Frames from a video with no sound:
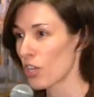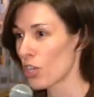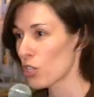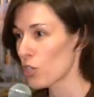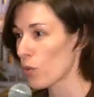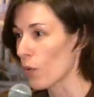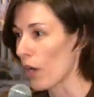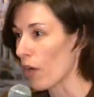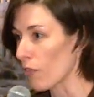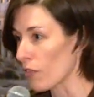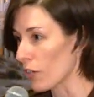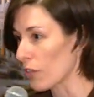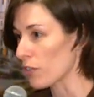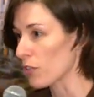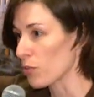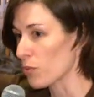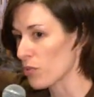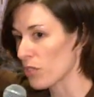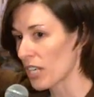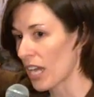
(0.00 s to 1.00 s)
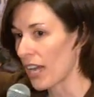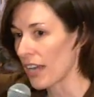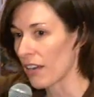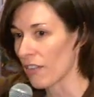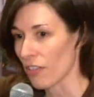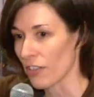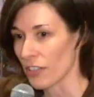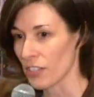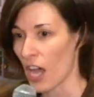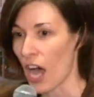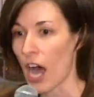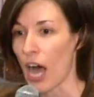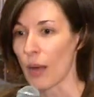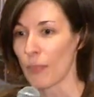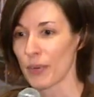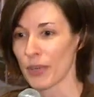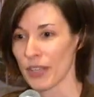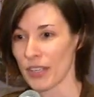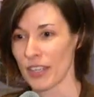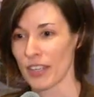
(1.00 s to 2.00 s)
12 years is kind of the
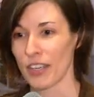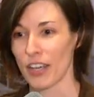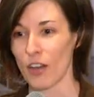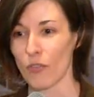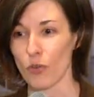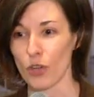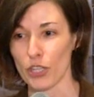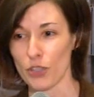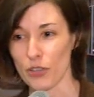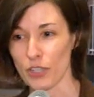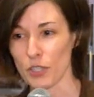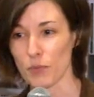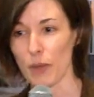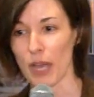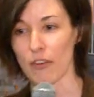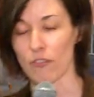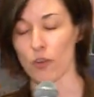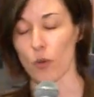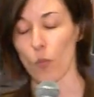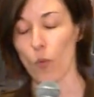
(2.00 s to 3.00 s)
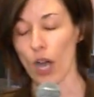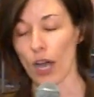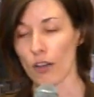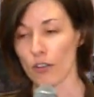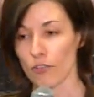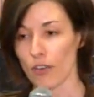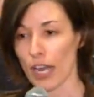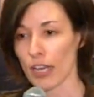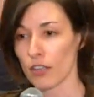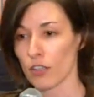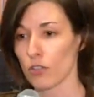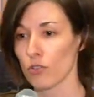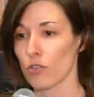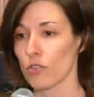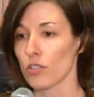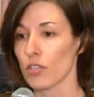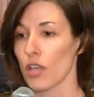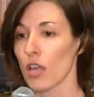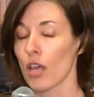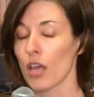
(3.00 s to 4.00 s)
top of what you expect from wild
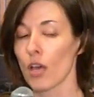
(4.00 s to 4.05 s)
raccoons.